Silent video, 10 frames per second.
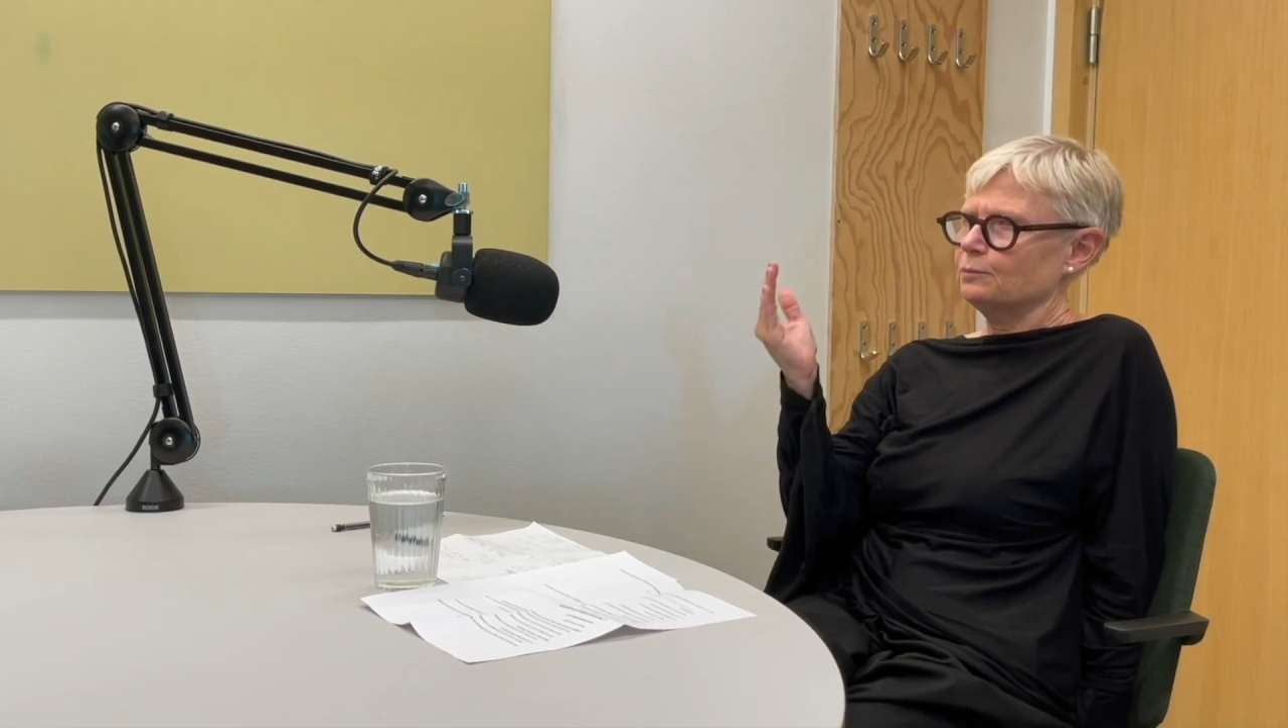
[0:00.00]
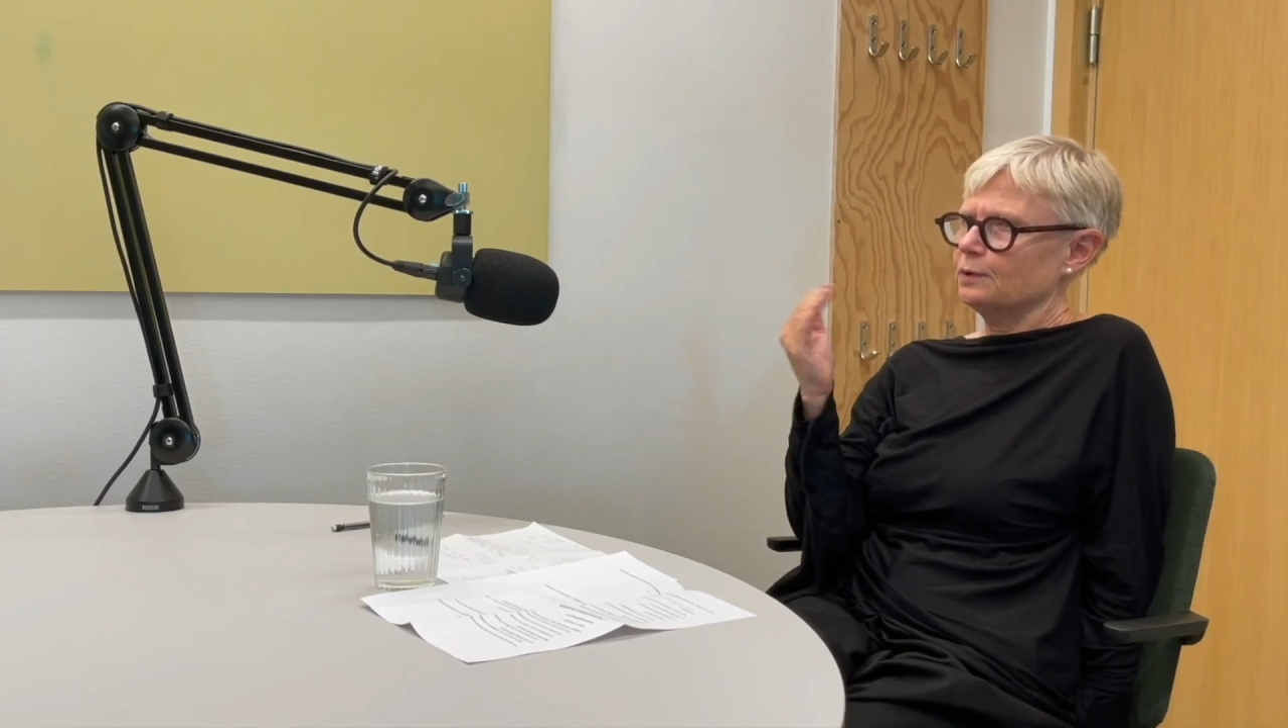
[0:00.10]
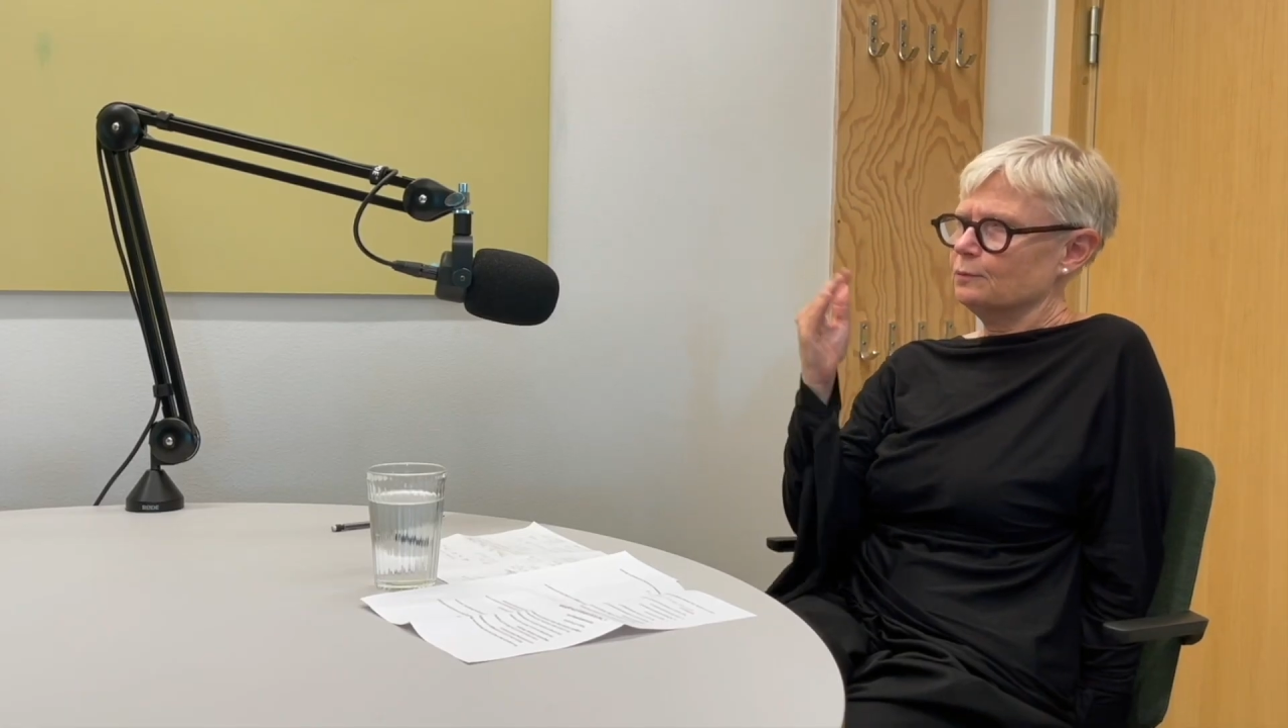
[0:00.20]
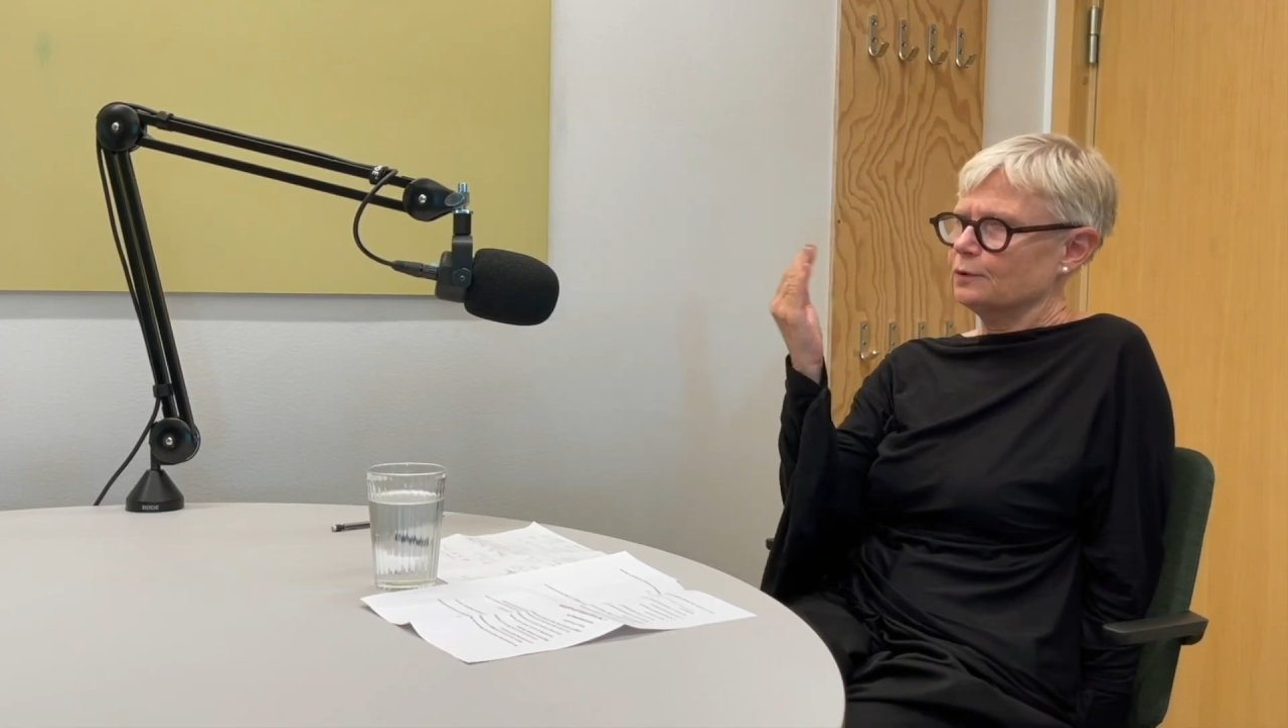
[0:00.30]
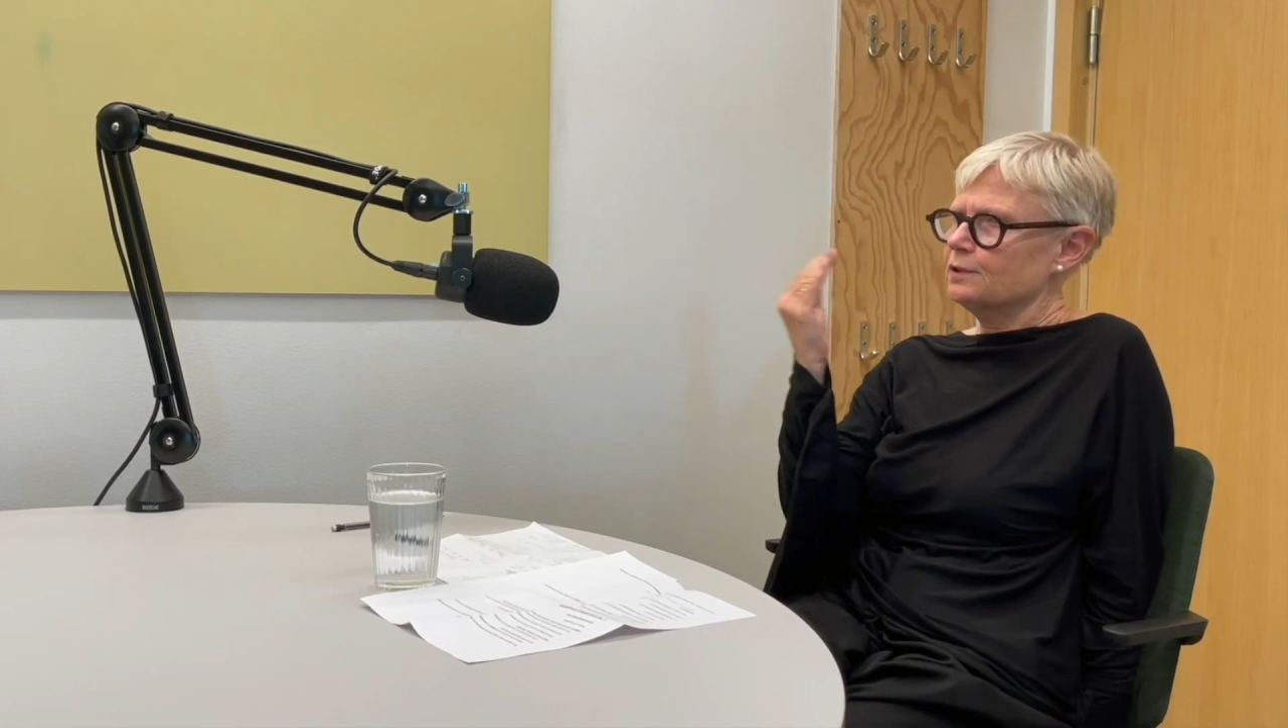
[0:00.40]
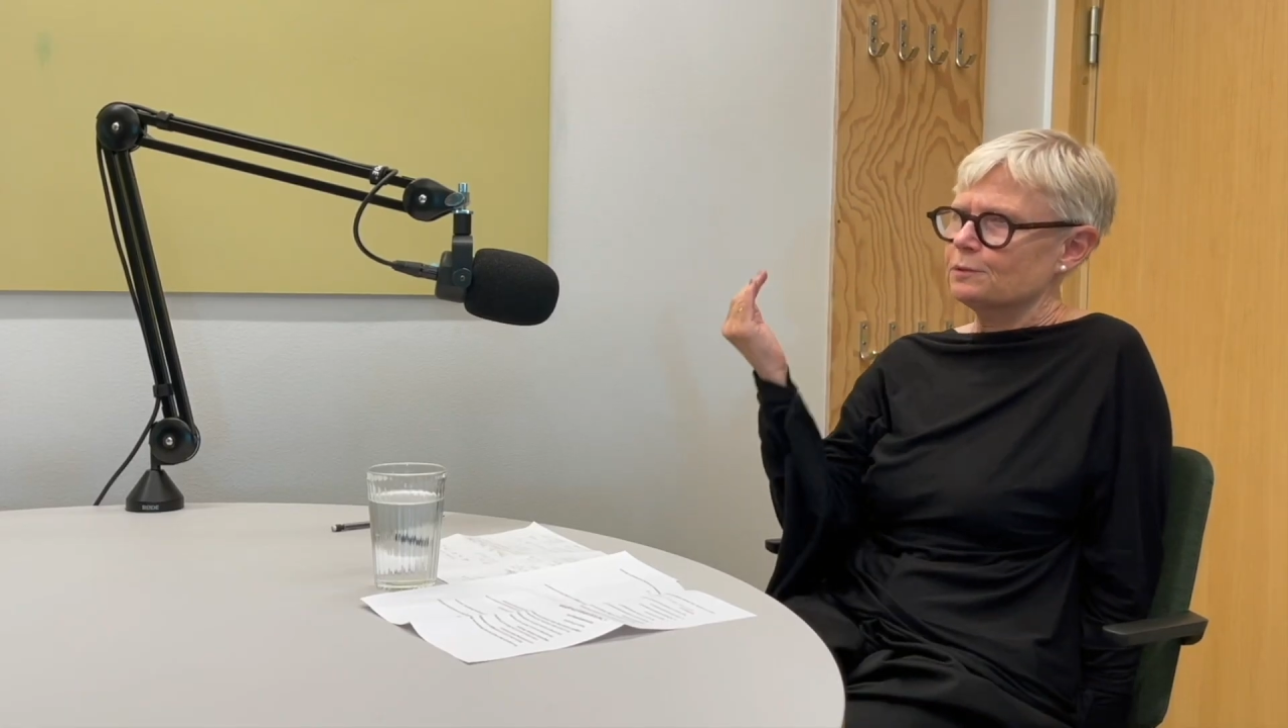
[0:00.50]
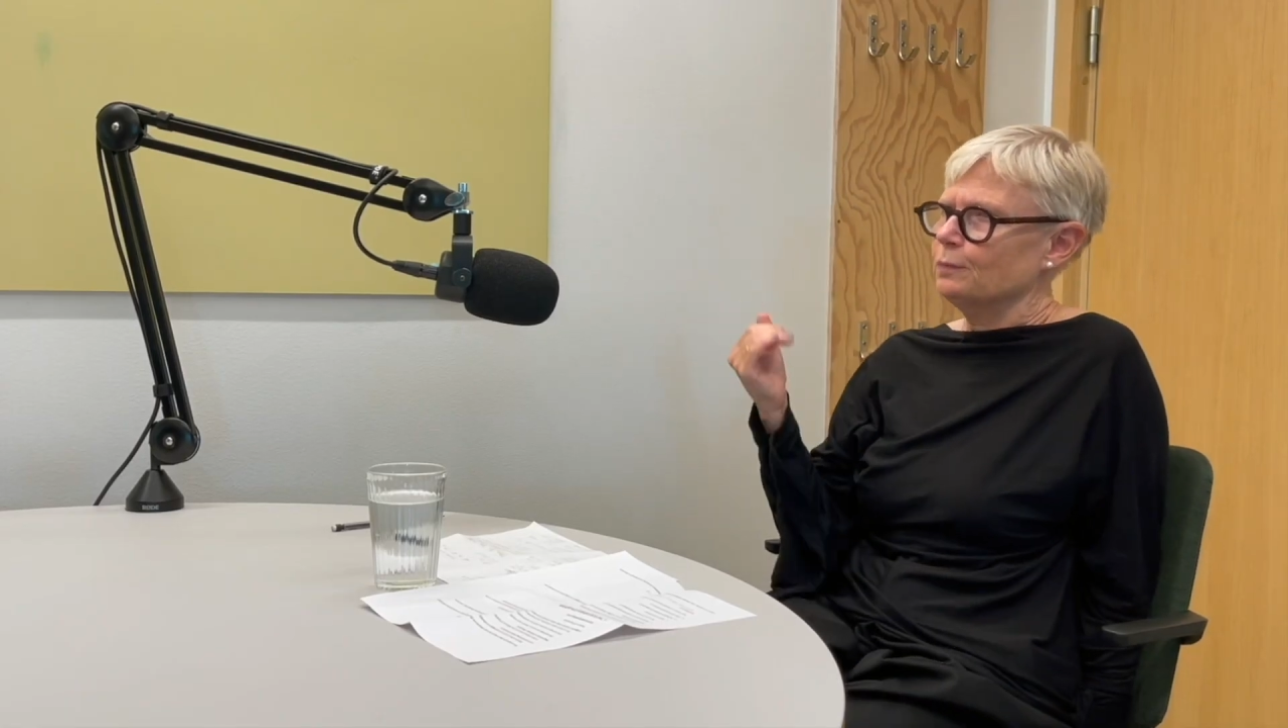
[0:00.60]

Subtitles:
what is